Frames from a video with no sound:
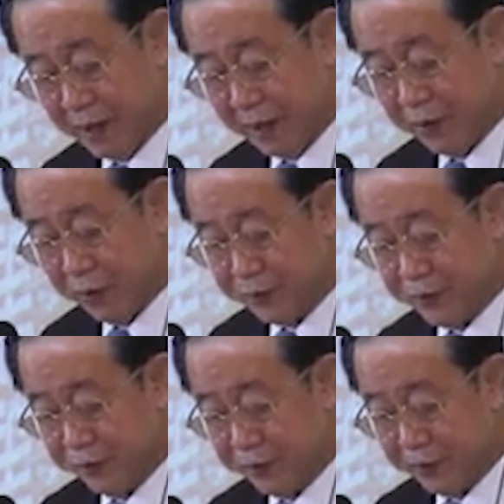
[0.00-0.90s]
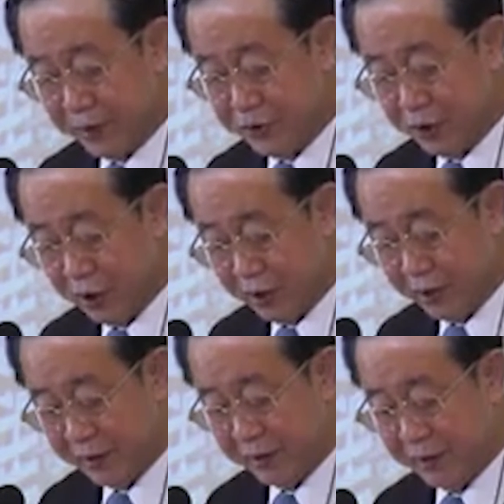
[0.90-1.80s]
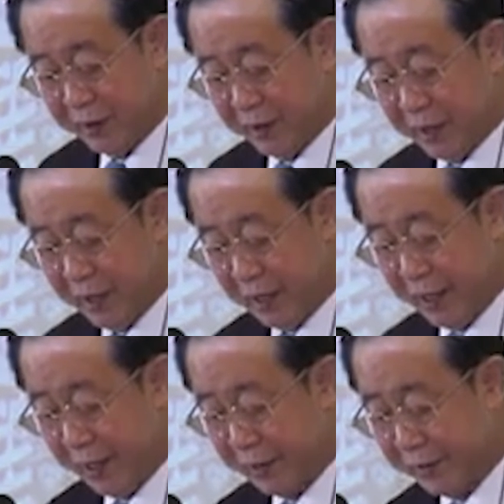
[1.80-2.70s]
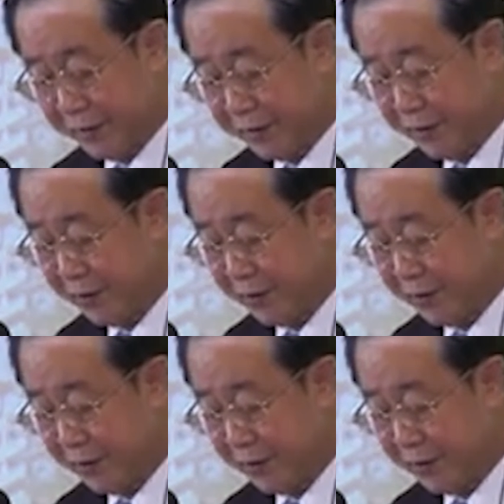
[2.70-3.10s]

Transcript: I hope you will enjoy the